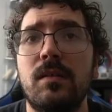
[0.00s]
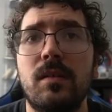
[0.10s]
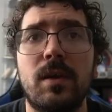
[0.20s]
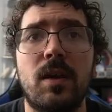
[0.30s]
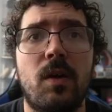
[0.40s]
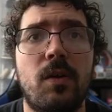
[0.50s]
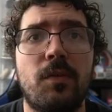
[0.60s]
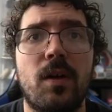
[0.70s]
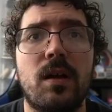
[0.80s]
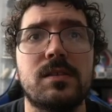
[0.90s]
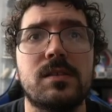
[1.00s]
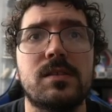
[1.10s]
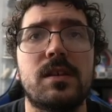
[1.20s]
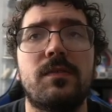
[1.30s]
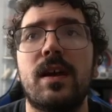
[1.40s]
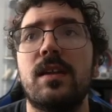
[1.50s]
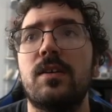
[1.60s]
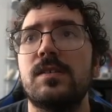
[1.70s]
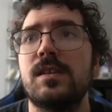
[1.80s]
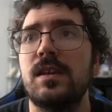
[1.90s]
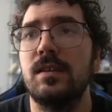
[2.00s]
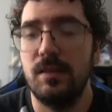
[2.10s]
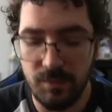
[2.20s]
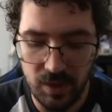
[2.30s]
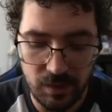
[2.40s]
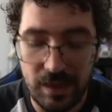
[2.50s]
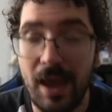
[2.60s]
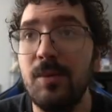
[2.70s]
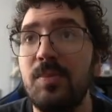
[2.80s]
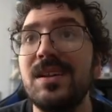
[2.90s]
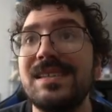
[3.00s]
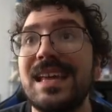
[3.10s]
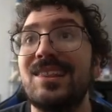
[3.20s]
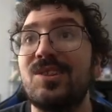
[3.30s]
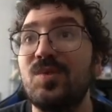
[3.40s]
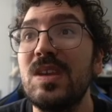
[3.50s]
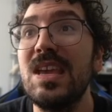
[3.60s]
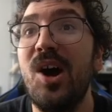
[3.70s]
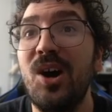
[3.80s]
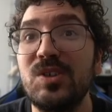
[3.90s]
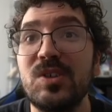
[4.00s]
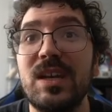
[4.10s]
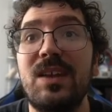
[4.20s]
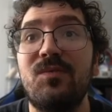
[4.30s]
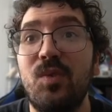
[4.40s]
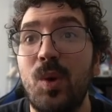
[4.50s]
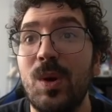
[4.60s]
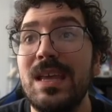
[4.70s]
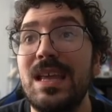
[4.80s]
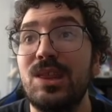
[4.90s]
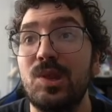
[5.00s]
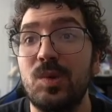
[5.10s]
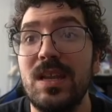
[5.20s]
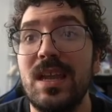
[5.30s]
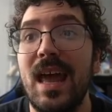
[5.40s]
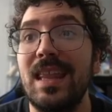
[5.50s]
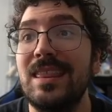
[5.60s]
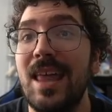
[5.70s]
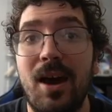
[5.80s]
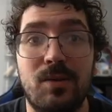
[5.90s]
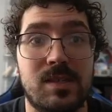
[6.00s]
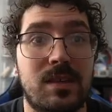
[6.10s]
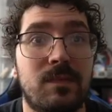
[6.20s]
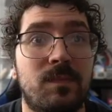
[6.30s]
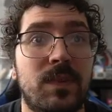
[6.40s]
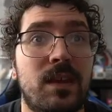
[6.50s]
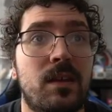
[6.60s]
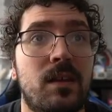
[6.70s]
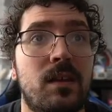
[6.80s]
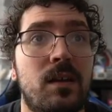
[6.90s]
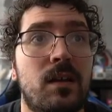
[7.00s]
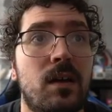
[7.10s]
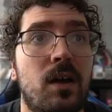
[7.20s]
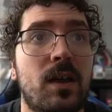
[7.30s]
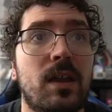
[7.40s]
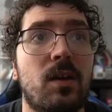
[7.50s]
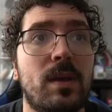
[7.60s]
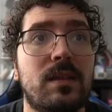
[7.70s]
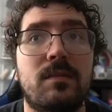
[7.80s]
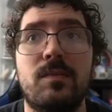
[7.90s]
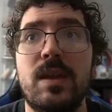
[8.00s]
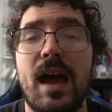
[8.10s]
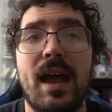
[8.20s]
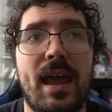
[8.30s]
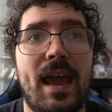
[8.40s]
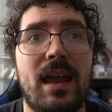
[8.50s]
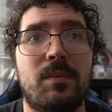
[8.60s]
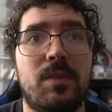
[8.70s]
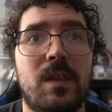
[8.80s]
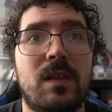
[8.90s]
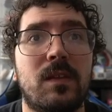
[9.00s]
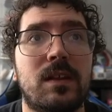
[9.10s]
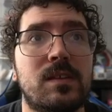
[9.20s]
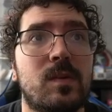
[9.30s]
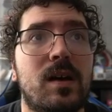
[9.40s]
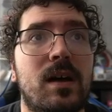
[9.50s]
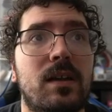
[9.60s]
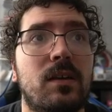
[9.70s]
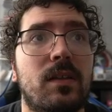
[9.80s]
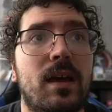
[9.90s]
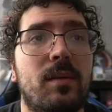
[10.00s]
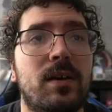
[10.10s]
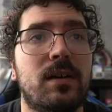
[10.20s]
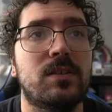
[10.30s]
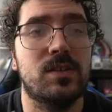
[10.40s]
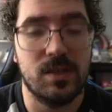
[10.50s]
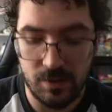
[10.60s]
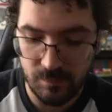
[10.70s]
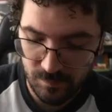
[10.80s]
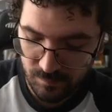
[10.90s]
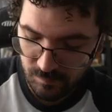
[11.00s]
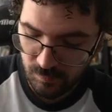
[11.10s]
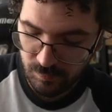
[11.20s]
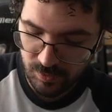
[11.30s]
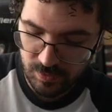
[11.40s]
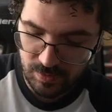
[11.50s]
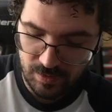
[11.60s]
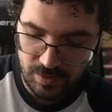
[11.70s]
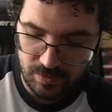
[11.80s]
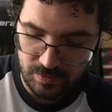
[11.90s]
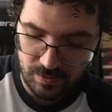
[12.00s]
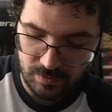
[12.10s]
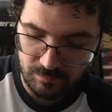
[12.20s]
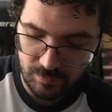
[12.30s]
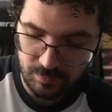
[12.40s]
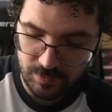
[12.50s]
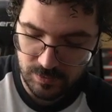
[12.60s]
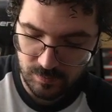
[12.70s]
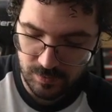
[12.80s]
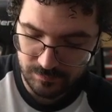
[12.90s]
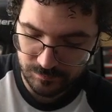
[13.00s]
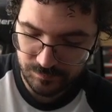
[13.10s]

Let me go overalls and see if I notice any. But that would put us at 343,000. Okay, no, we, we got Adam Thielen as well. I know that much. So, put 8K in for him as well.